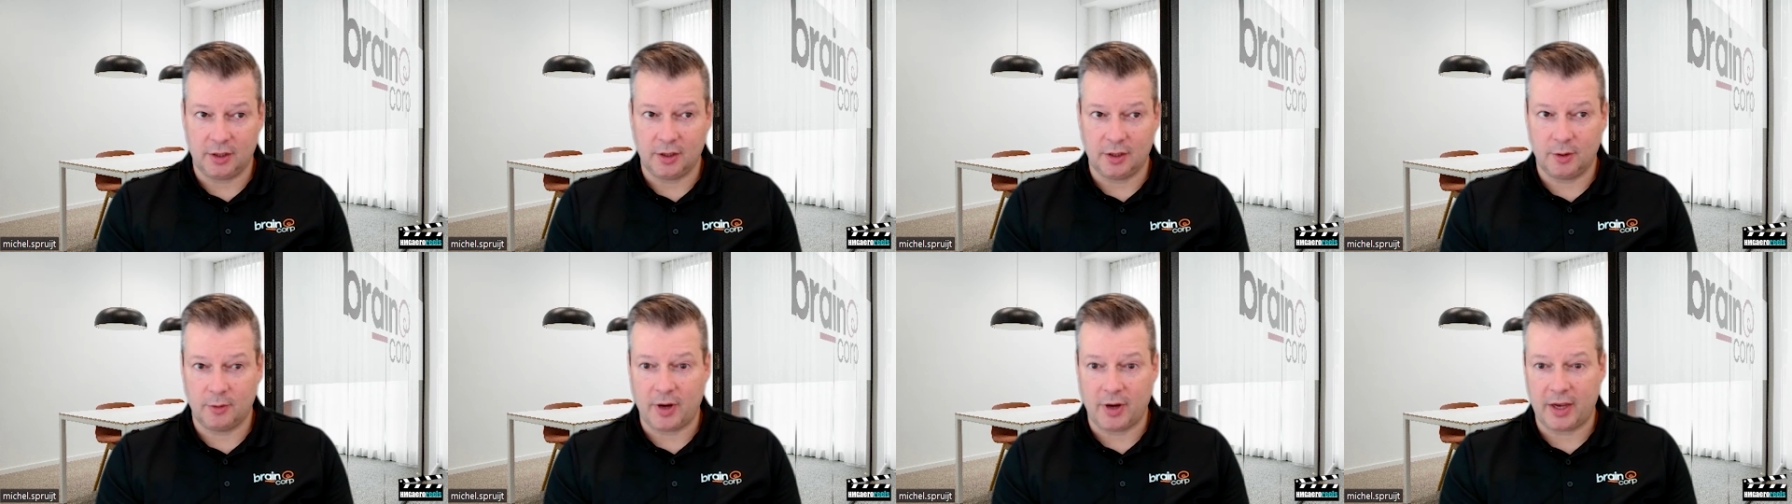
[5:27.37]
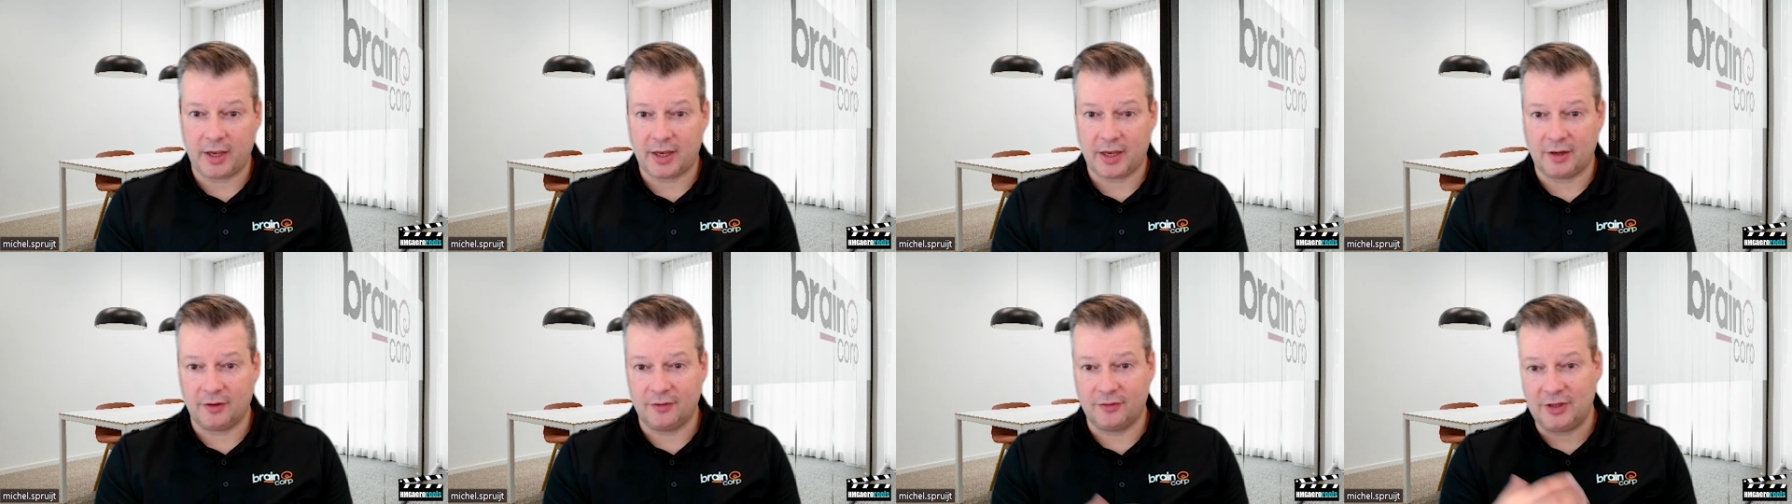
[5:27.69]
I
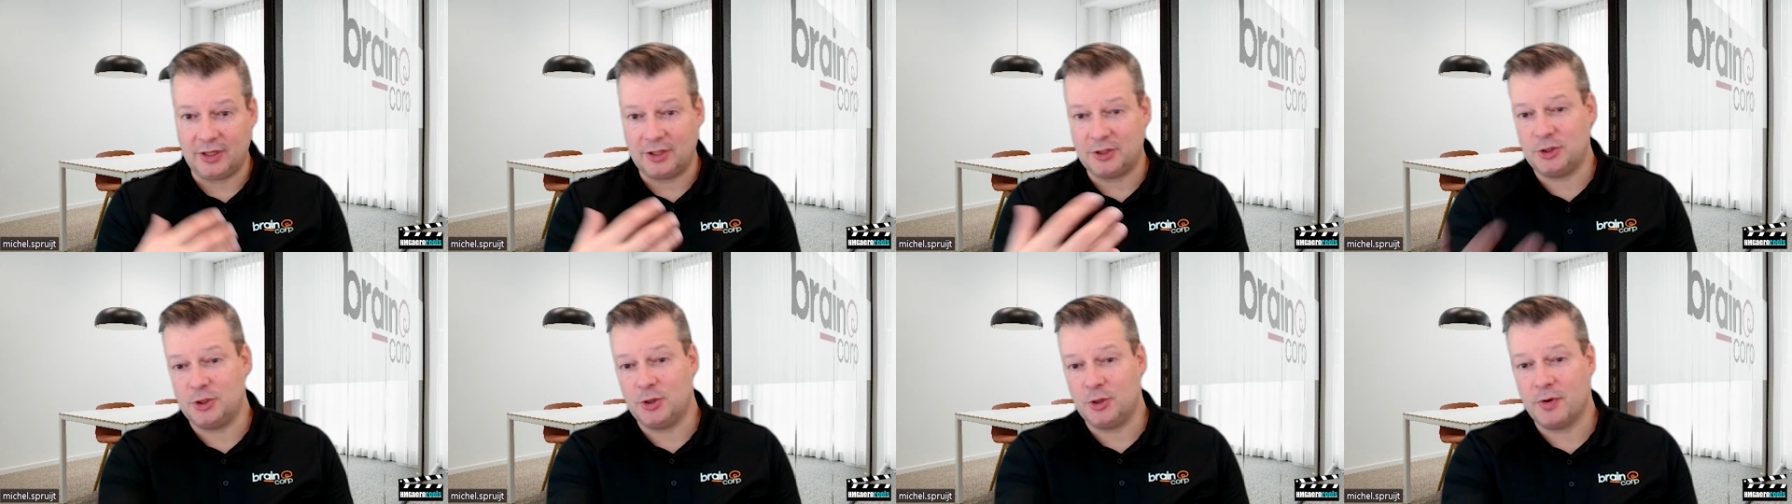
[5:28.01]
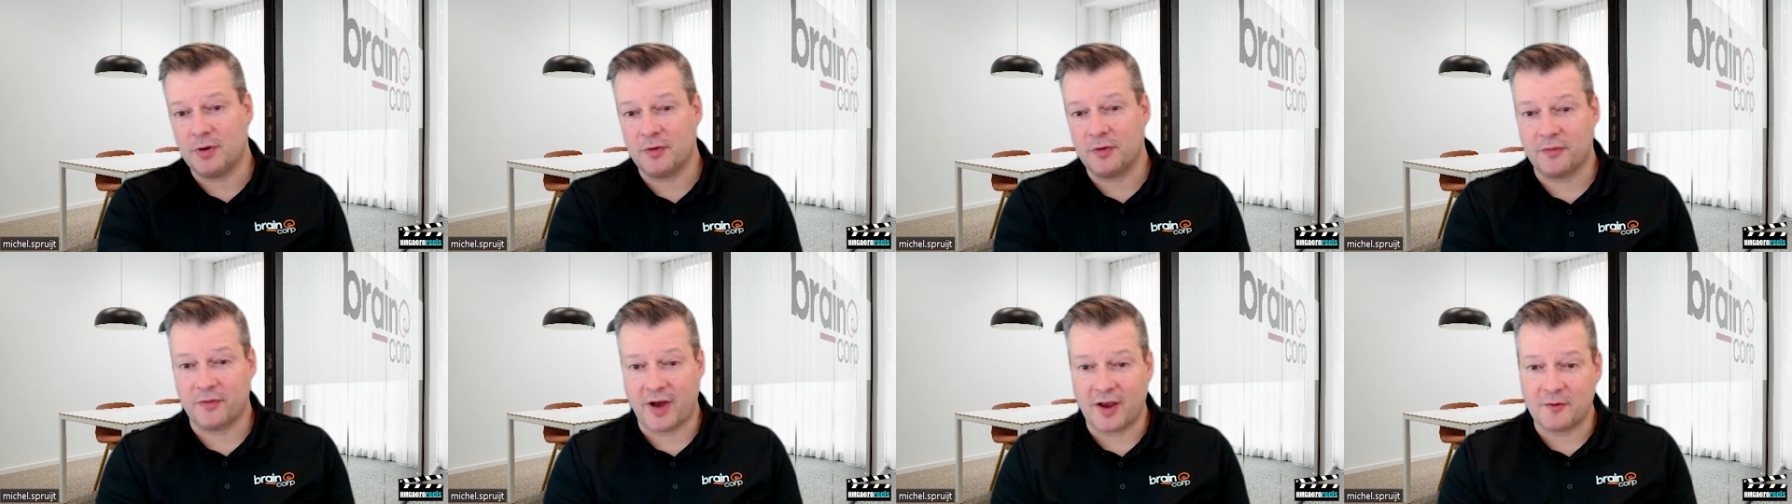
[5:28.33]
can teach you
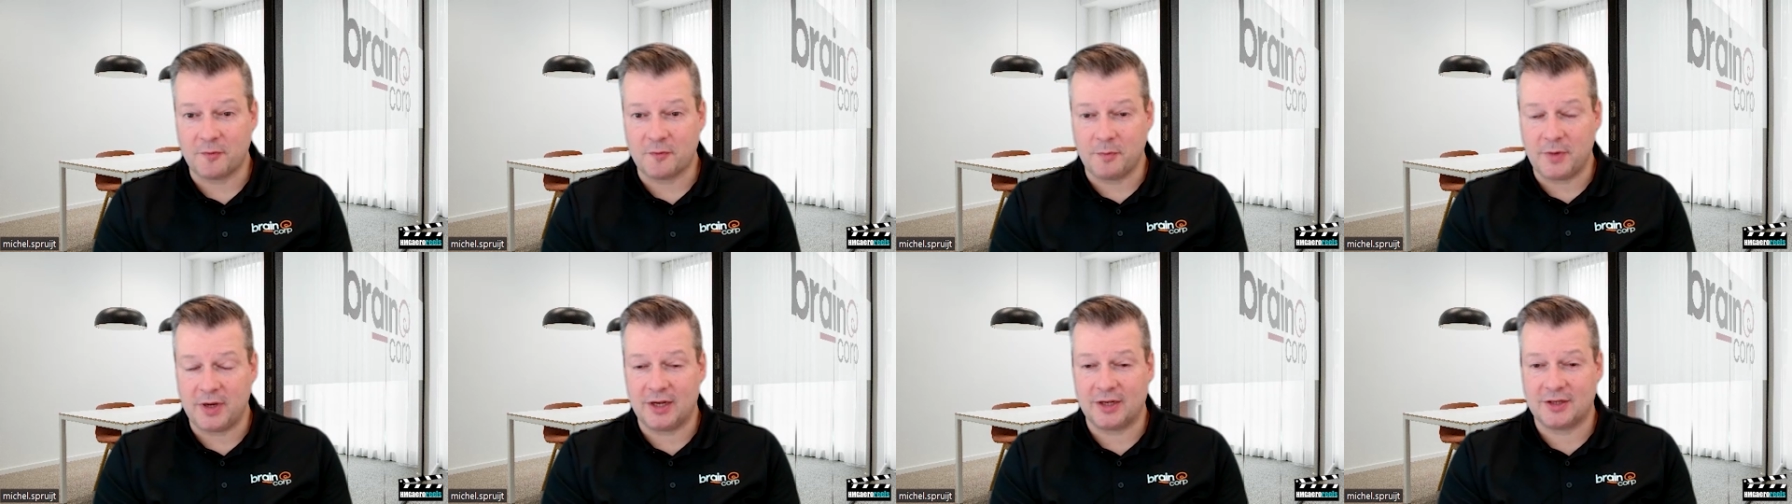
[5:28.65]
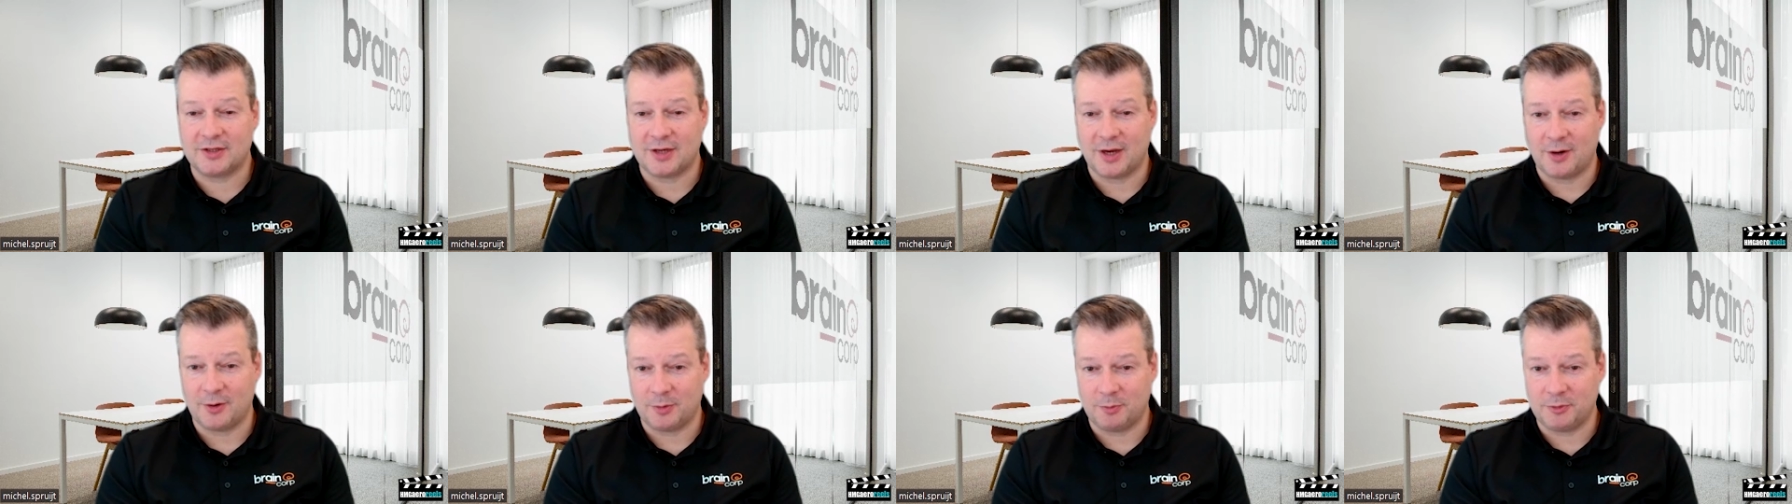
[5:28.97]
in 5
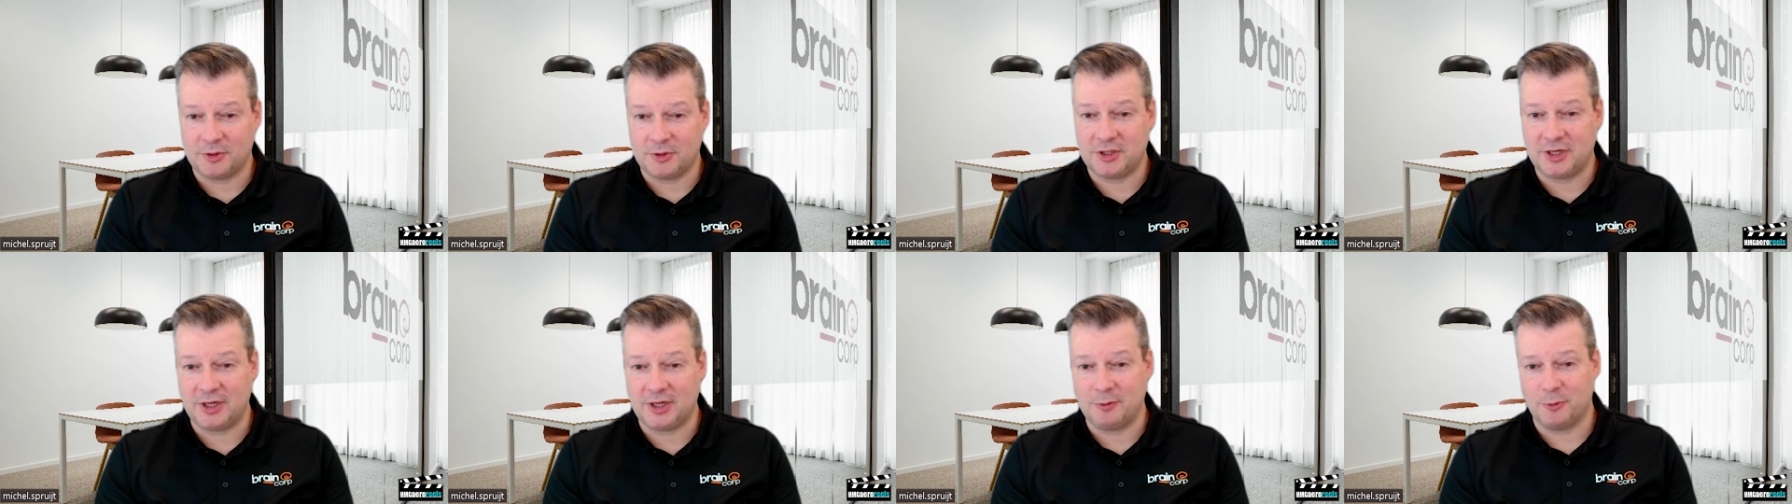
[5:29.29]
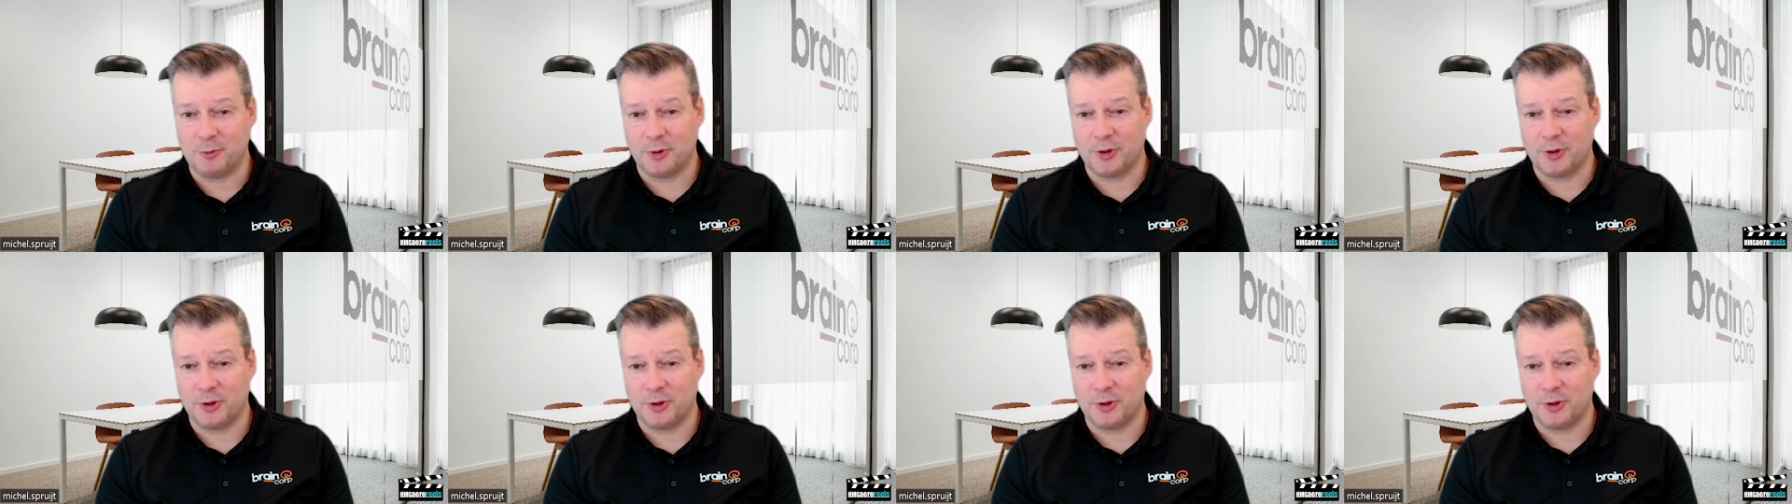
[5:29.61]
minutes how the machine